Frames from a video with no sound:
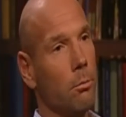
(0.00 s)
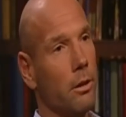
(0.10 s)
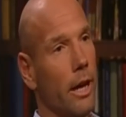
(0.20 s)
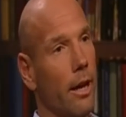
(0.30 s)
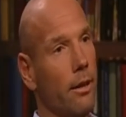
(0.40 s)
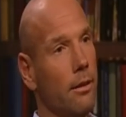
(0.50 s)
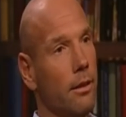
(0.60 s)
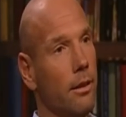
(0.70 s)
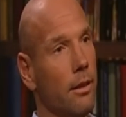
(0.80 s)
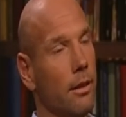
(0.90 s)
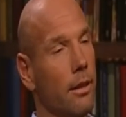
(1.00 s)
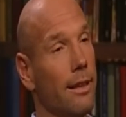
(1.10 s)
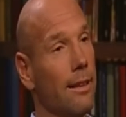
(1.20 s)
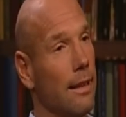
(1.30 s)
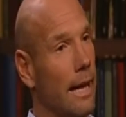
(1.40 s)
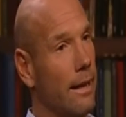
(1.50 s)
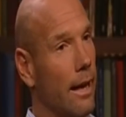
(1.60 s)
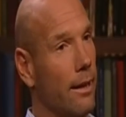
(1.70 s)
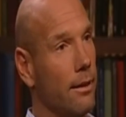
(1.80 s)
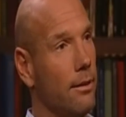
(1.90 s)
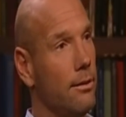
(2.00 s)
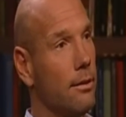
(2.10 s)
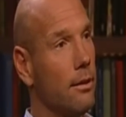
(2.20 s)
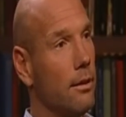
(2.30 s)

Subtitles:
Brigade in the late 80s,